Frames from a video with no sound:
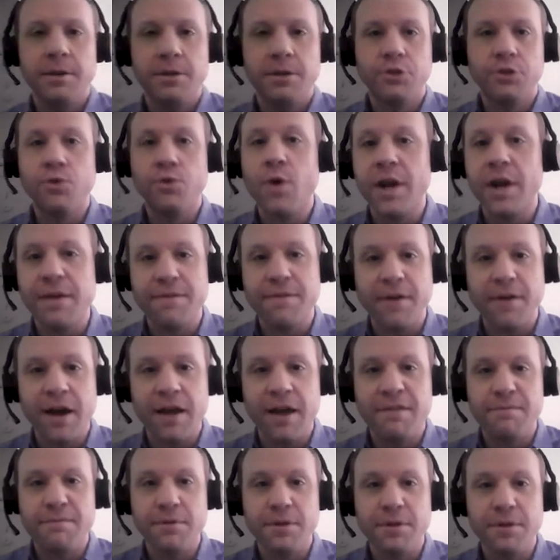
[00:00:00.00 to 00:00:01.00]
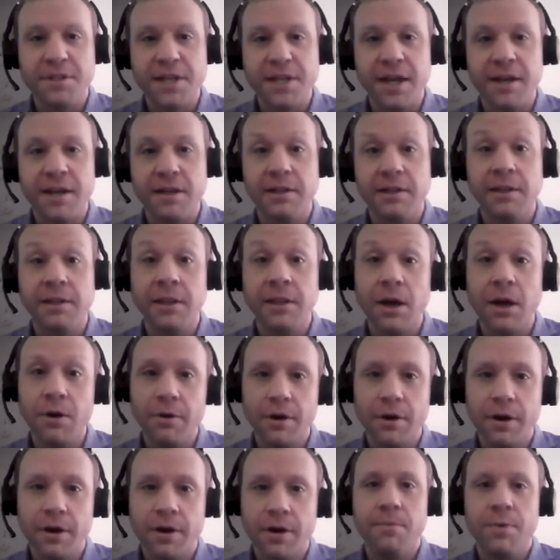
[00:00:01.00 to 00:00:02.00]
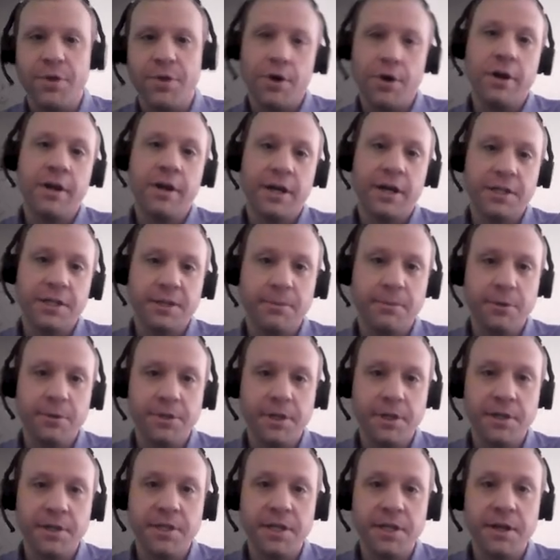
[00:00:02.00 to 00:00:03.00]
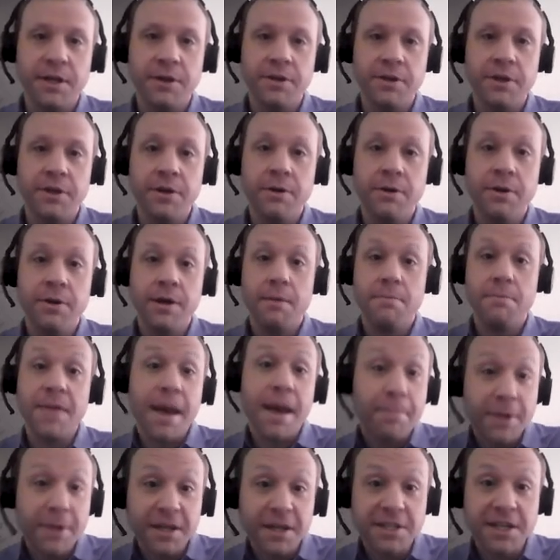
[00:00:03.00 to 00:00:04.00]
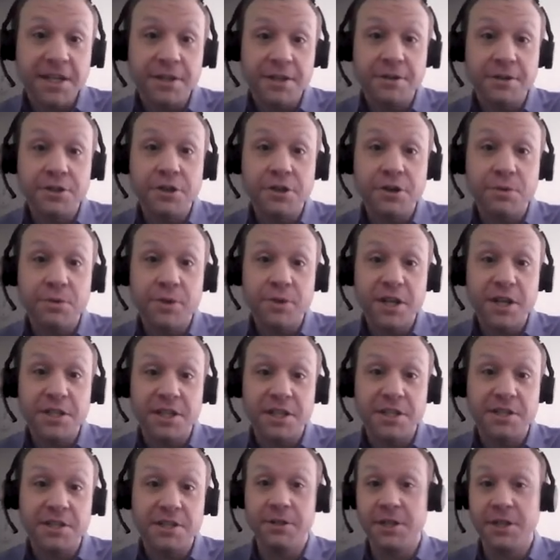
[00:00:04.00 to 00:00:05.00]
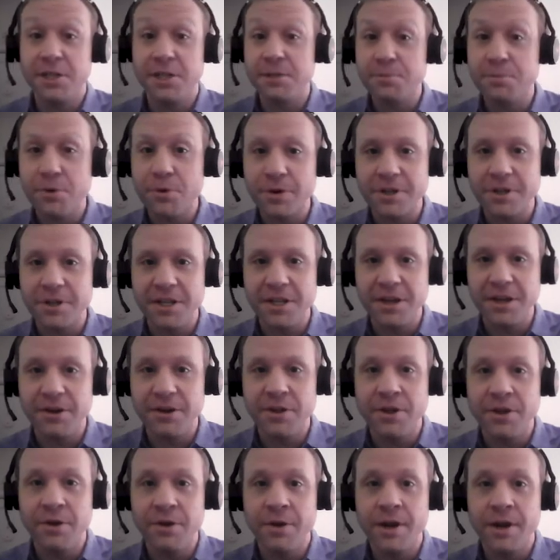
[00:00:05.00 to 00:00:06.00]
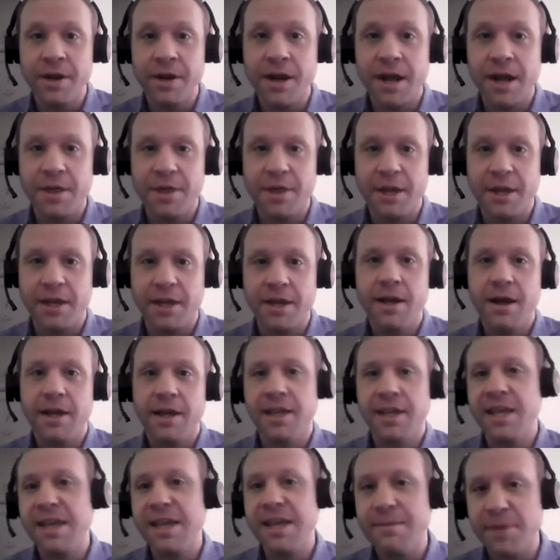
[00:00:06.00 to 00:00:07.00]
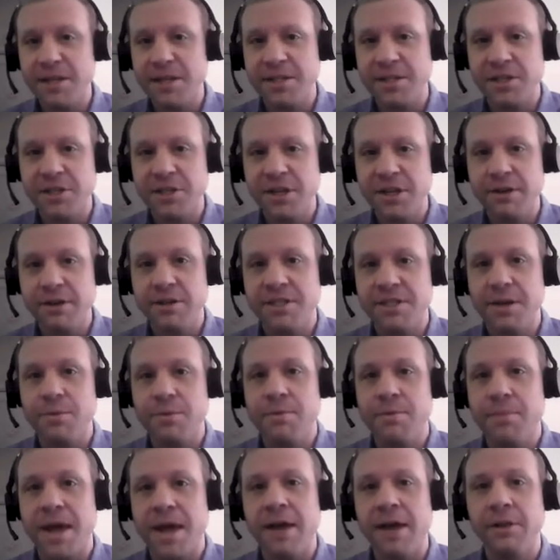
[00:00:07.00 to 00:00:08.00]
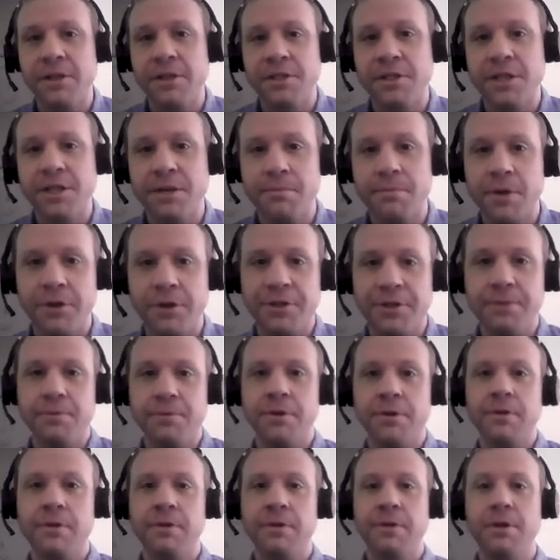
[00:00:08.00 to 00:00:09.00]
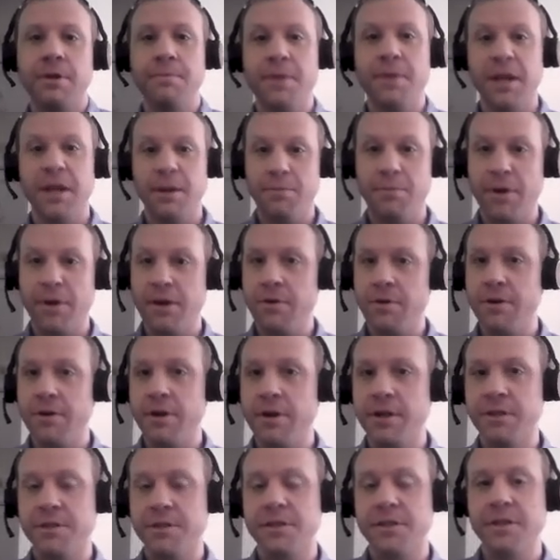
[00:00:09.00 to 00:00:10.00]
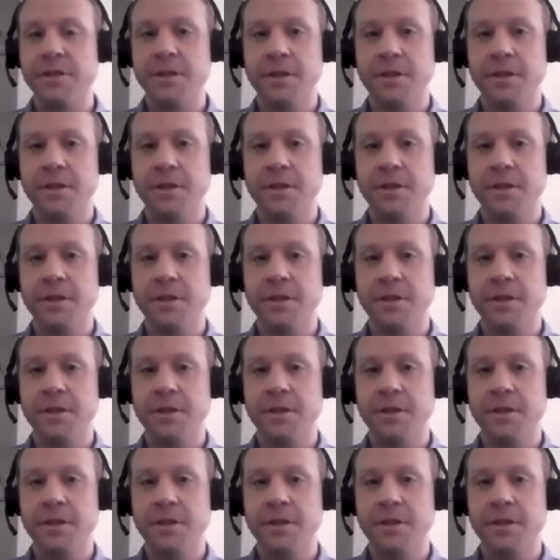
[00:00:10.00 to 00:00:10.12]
25% lower with all customers on TOU. That being said, there's good reasons to support TOU. And I think a key message here is that we're balancing multiple competing priorities.